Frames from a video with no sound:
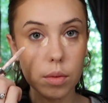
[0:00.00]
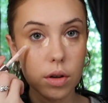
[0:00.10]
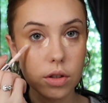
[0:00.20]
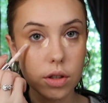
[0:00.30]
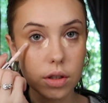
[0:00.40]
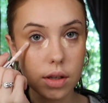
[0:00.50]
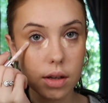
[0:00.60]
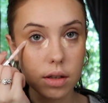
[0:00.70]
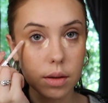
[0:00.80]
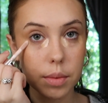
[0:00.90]
Watch this
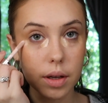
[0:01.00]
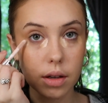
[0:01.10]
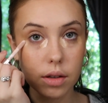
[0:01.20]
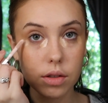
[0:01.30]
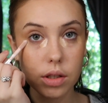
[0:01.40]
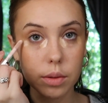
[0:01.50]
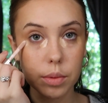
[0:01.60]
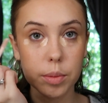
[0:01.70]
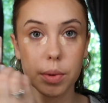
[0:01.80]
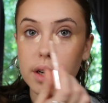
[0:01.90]
end up being a
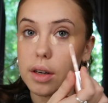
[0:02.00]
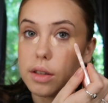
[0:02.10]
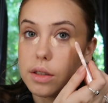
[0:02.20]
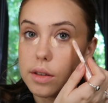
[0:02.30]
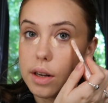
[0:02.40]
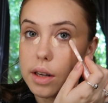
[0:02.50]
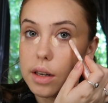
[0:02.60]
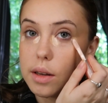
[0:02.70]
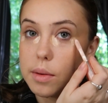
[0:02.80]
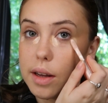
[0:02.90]
super bright under eye
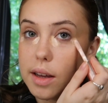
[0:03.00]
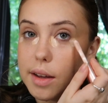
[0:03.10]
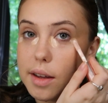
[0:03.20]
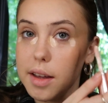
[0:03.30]
anyway.